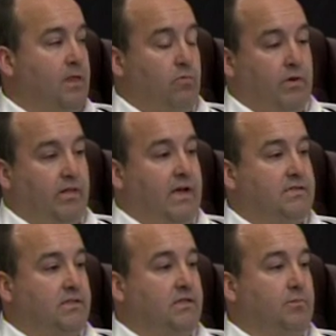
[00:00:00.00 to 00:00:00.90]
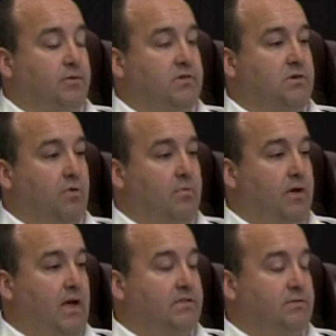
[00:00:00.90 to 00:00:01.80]
realizing that the police department
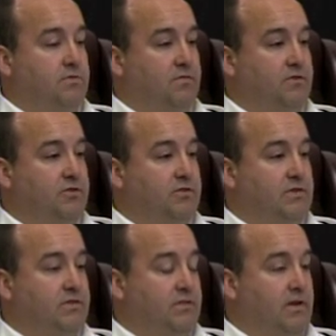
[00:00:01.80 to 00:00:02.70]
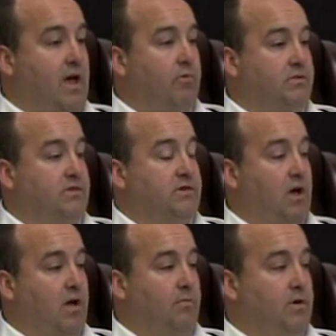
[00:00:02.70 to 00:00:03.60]
had some deficiencies, and now was the
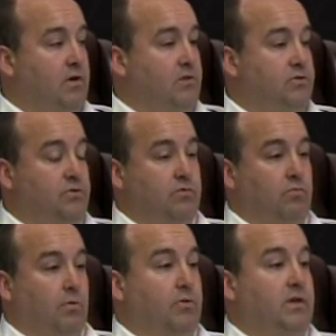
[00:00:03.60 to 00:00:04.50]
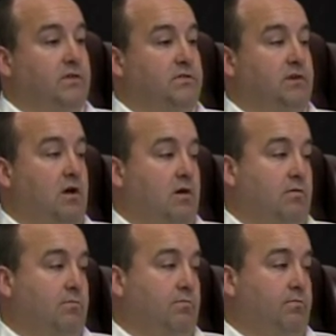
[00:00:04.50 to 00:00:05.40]
time to replace
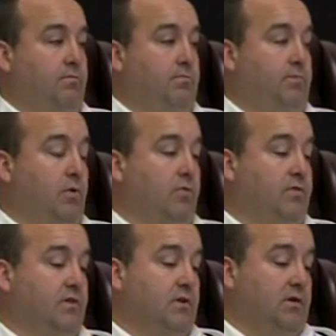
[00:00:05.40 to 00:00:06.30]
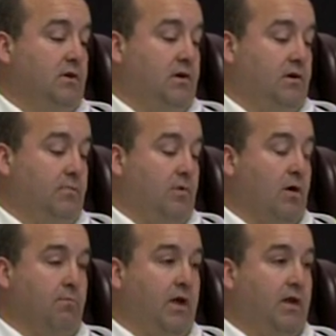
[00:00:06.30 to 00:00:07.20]
both
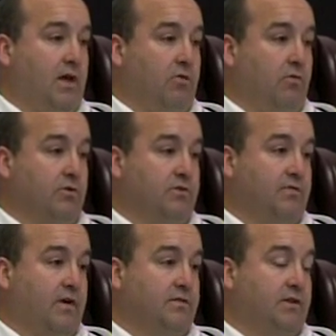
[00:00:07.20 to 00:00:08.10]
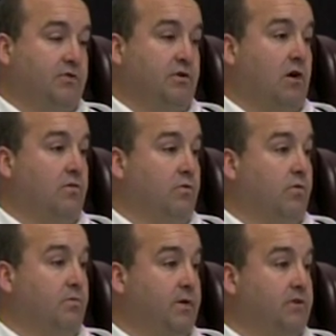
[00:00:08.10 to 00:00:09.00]
our main headquarters fire station, our
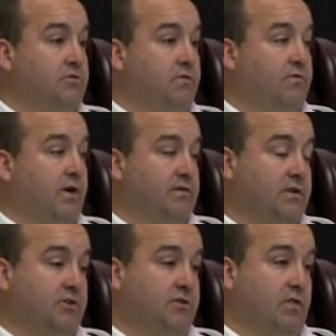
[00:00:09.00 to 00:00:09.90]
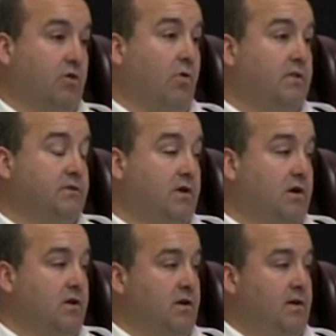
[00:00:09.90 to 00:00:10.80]
North Main Street fire station, the Quonset
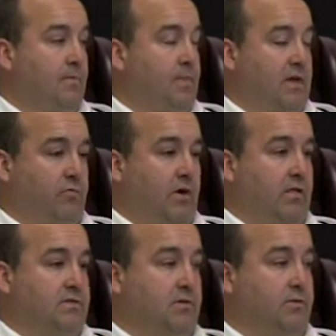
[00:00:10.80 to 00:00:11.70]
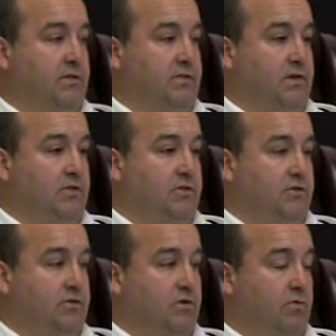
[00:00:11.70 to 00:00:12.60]
hut, as well as the police station.
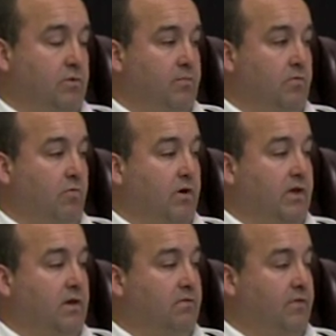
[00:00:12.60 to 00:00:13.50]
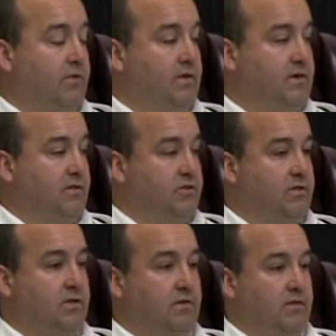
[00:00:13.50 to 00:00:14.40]
So we've been working very
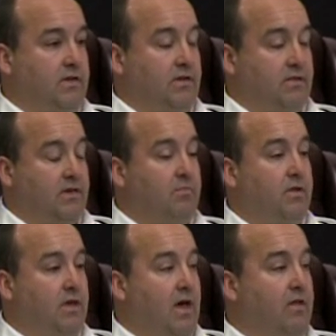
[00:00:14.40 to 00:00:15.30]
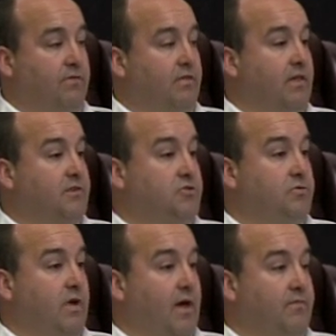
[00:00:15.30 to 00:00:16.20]
diligently, the committee has, for the last
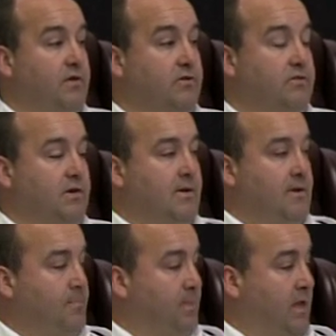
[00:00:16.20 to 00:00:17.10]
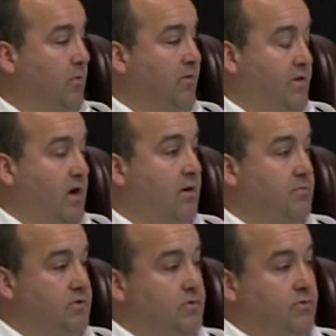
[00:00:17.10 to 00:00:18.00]
2.5 years, and we've come
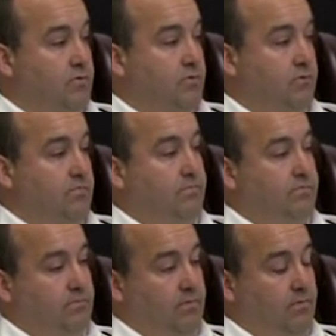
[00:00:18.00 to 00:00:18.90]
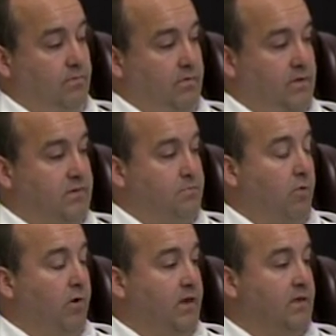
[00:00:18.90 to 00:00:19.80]
to this
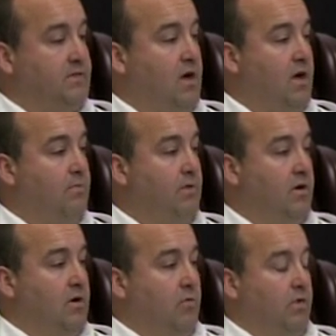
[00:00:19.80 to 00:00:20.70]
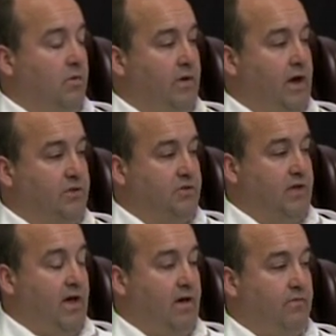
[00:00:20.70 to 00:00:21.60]
point in time where we actually
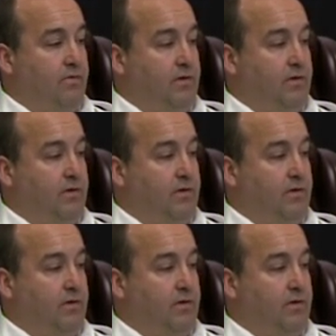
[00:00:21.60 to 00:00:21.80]
have